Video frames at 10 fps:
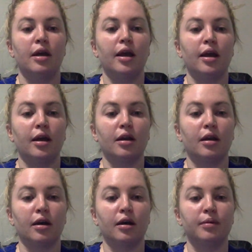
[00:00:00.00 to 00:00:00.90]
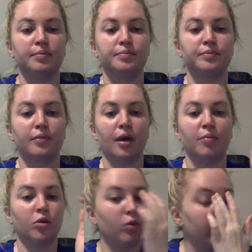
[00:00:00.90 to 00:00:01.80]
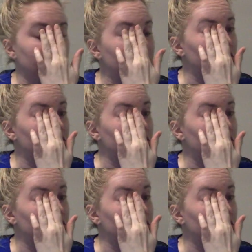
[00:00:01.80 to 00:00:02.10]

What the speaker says: and I'm going